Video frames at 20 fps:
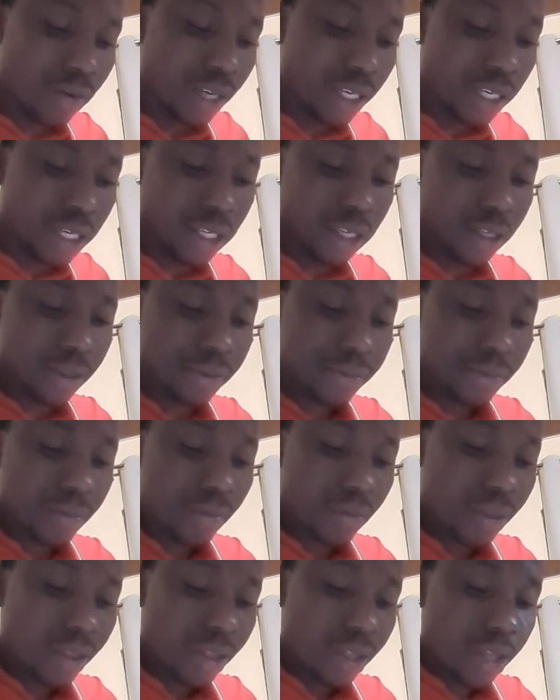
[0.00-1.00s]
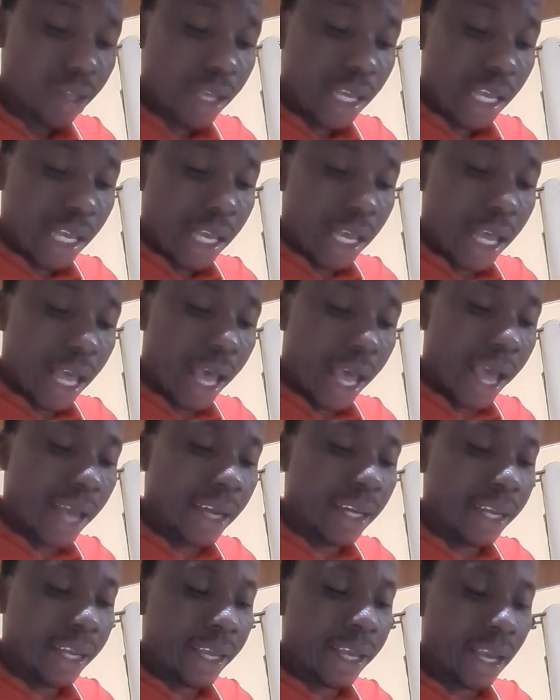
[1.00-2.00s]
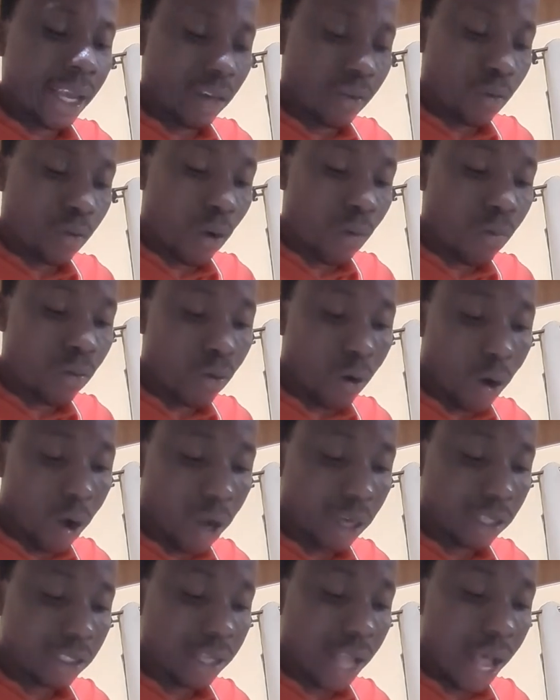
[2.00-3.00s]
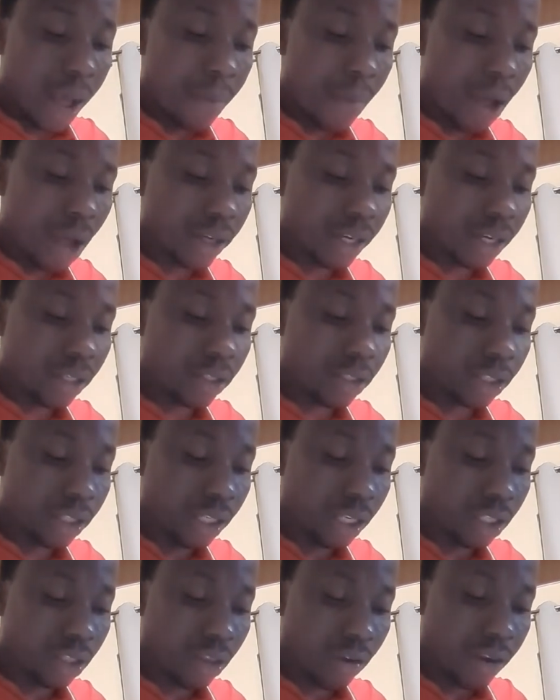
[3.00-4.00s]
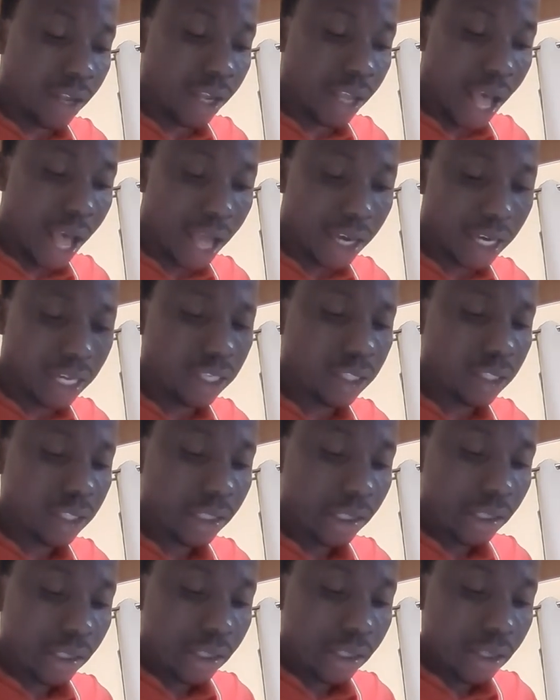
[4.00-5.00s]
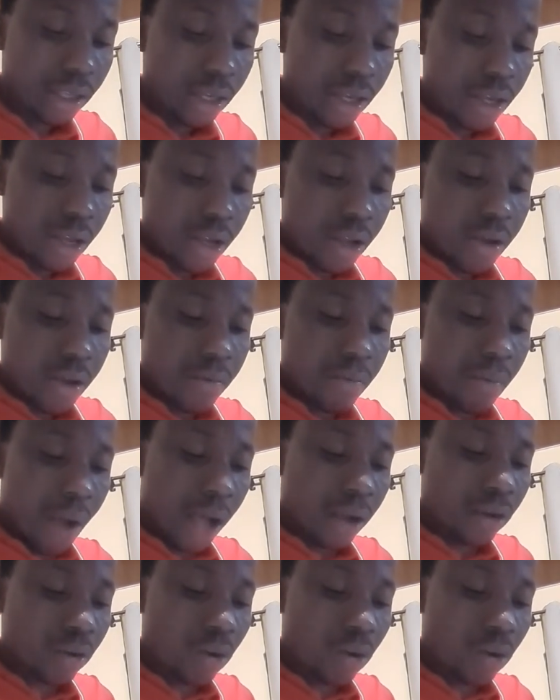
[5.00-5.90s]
of the day. And they hid from God among the trees of the garden. But